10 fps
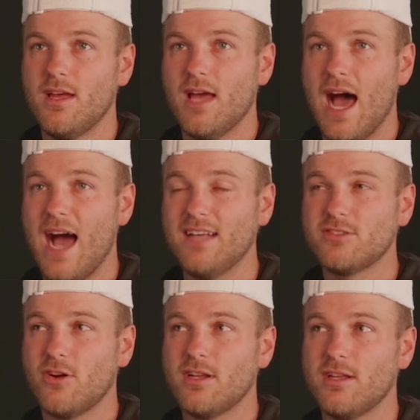I
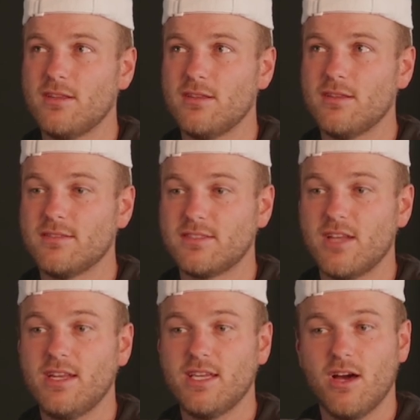started
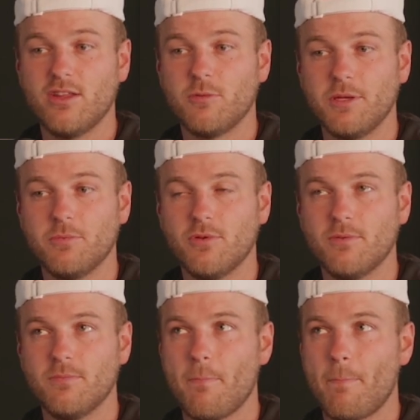studying other people
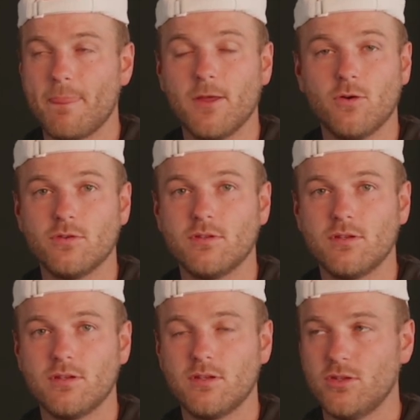on
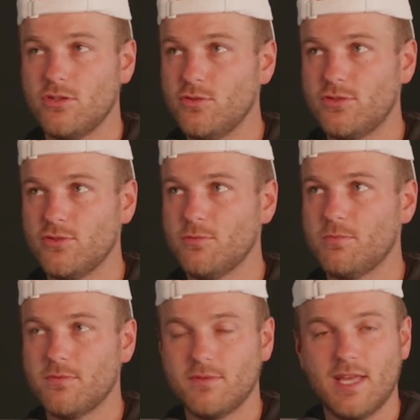YouTube
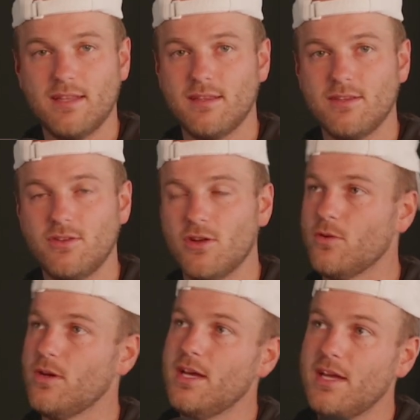
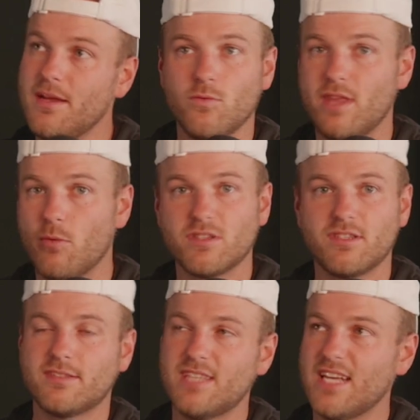that were
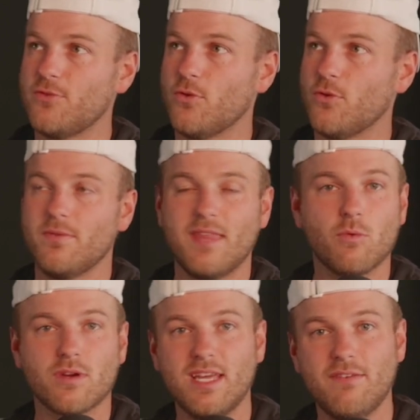successful, that
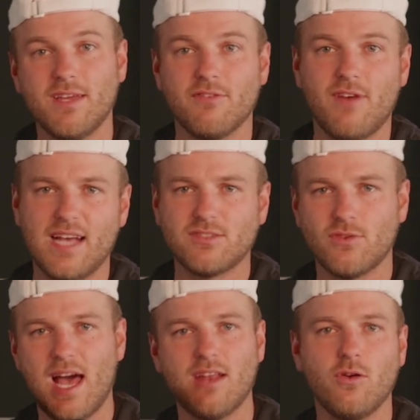were giving advice on
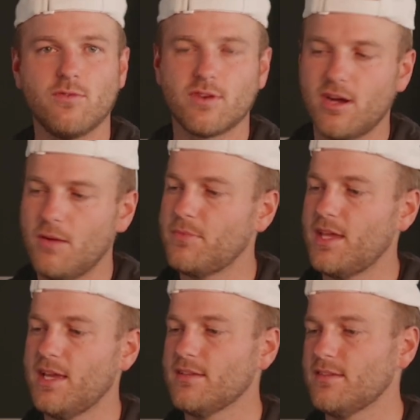how to overcome
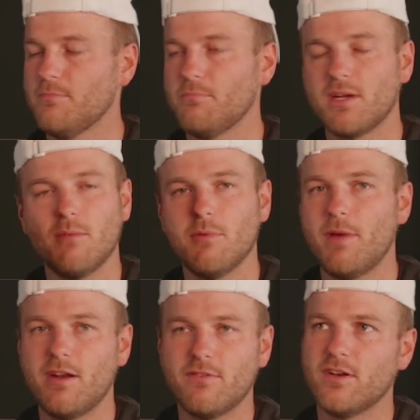things and become a
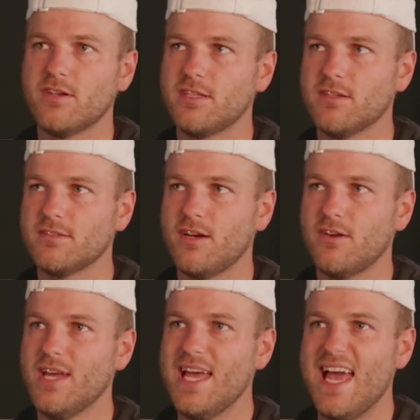better version of yourself.
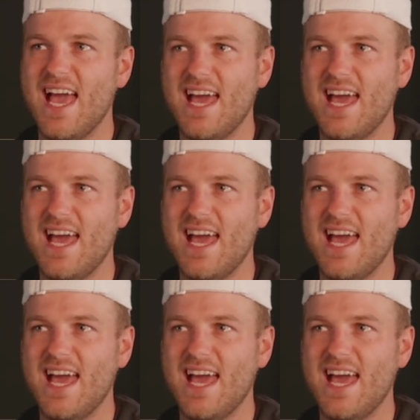And